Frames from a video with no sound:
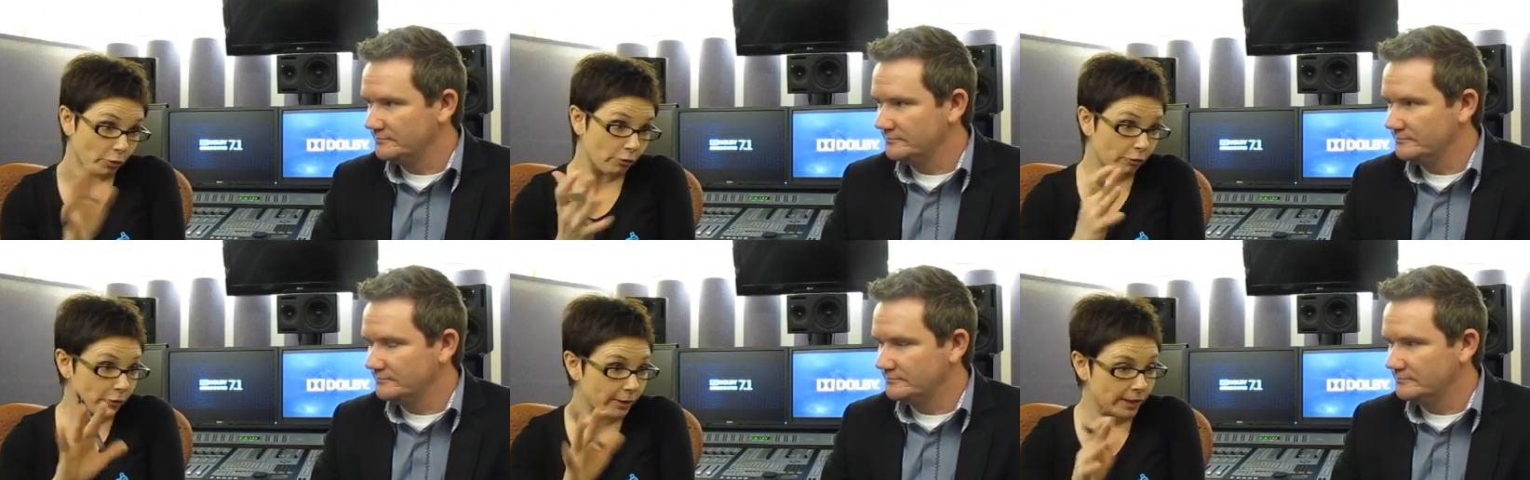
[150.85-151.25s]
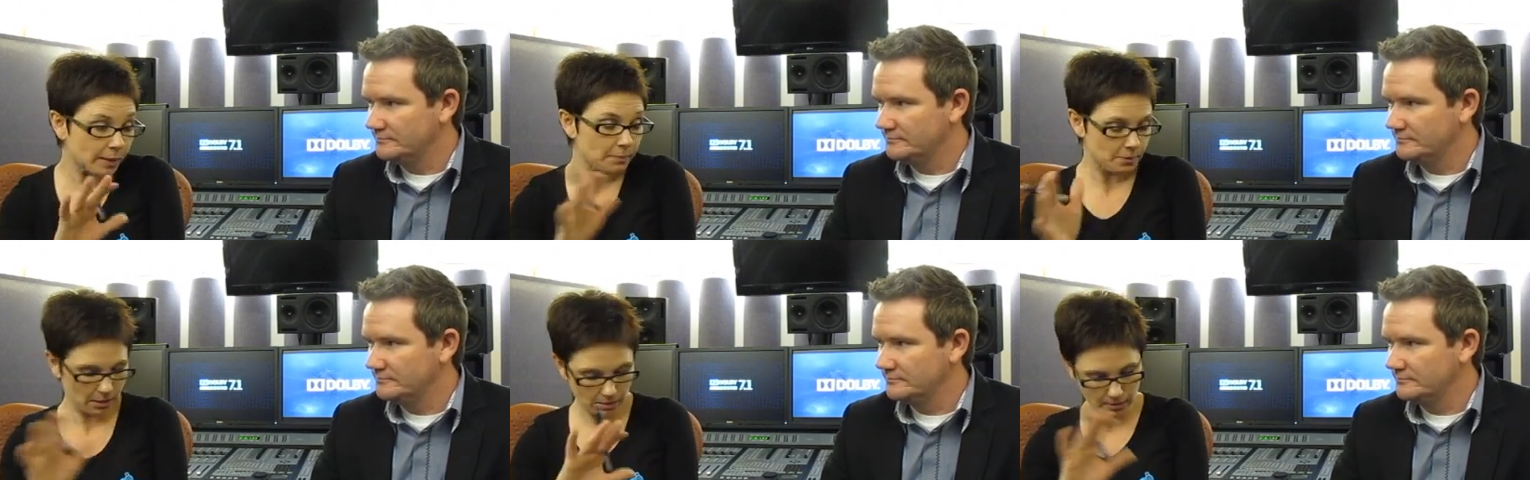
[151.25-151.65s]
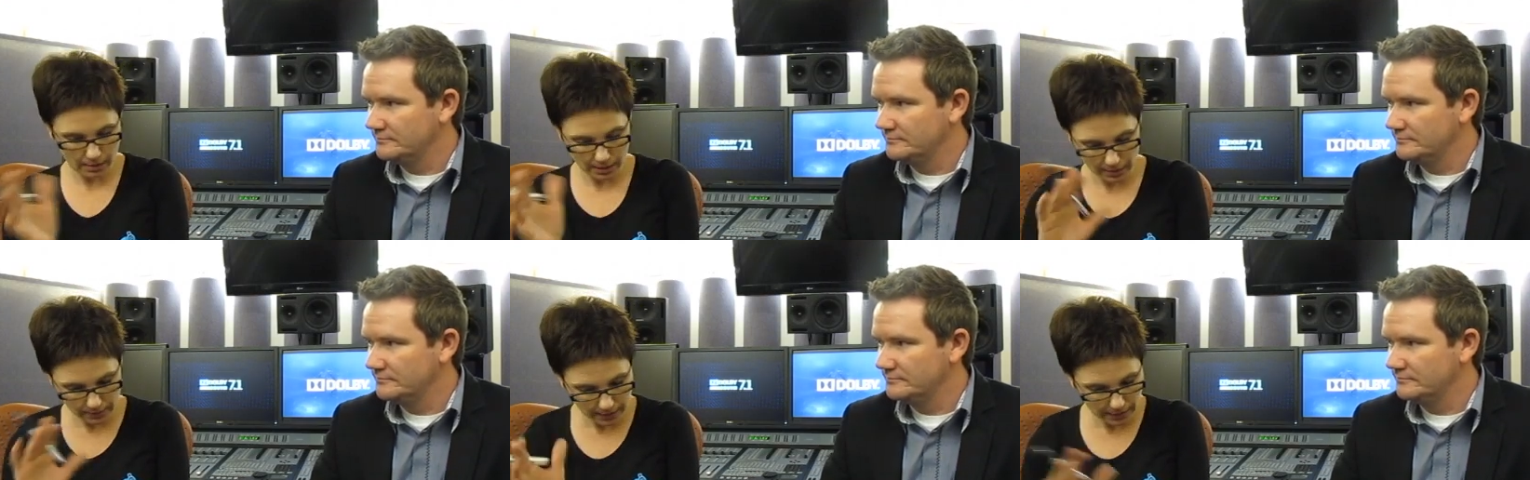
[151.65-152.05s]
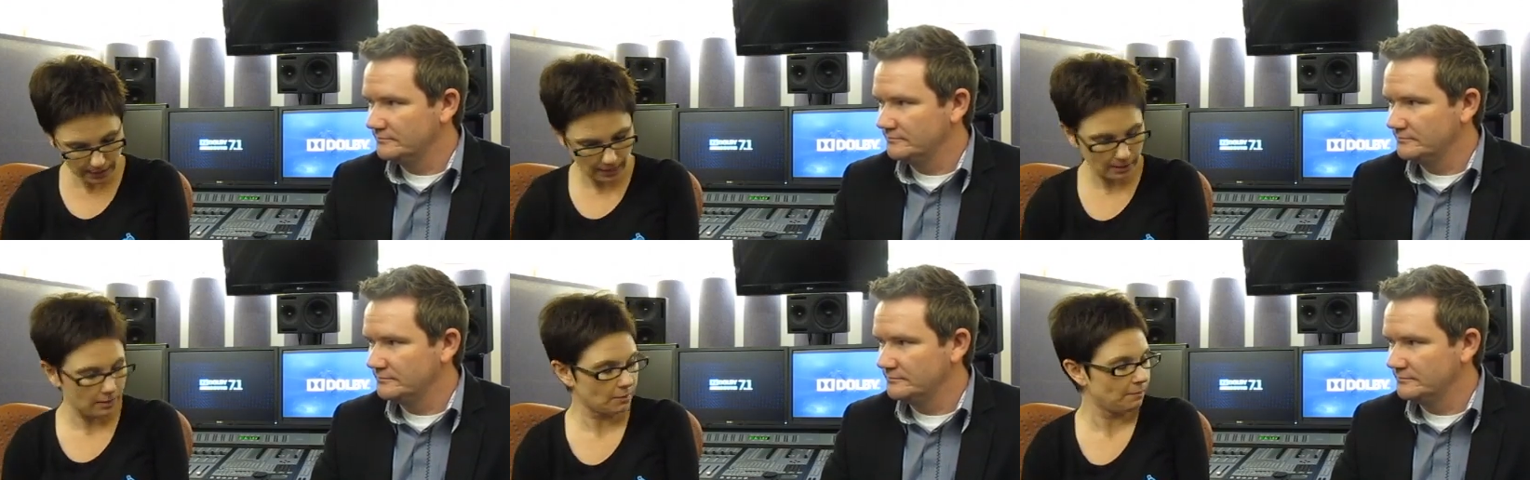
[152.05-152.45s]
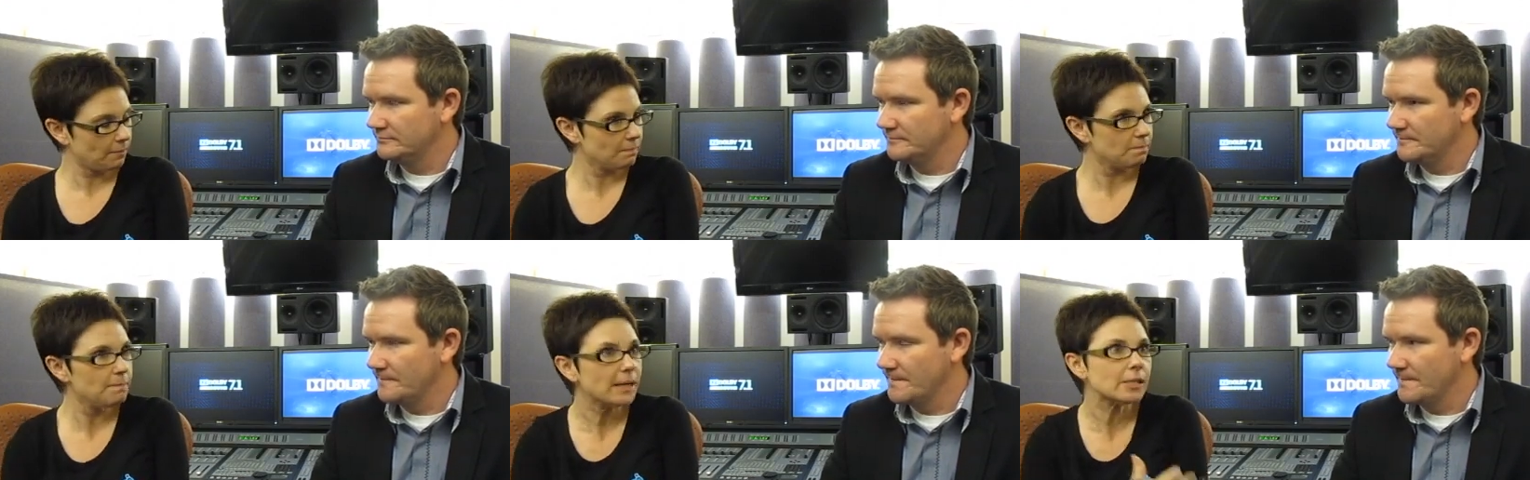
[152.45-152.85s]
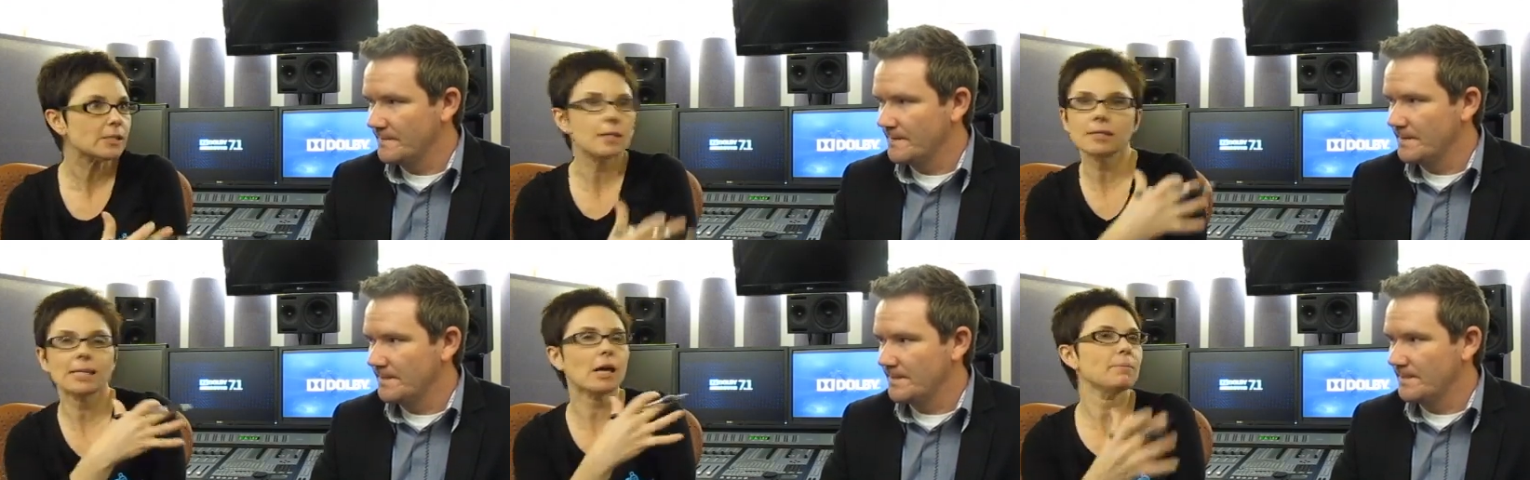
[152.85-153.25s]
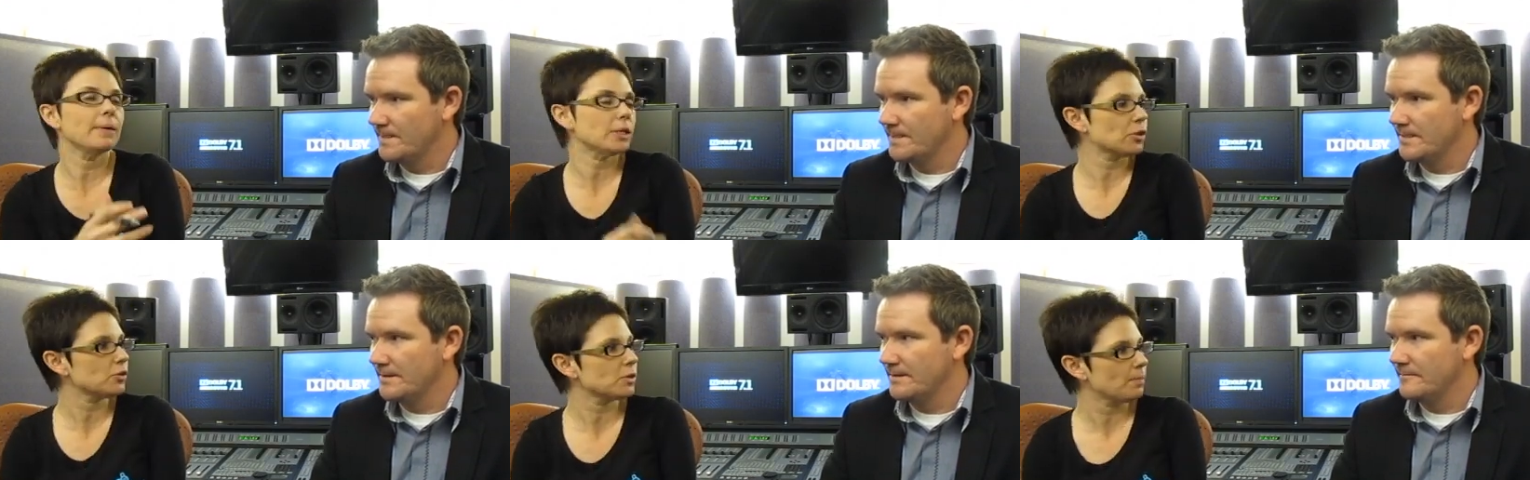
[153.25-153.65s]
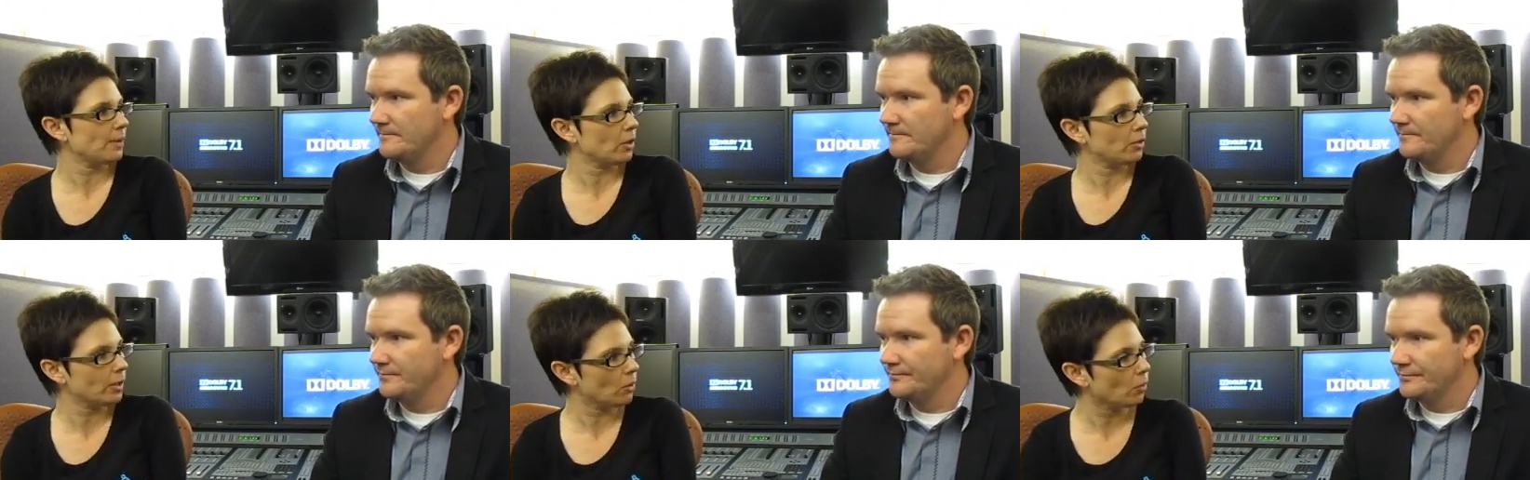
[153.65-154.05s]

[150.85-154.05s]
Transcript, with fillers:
Speaker 1: freedom to the sound mixer's ability to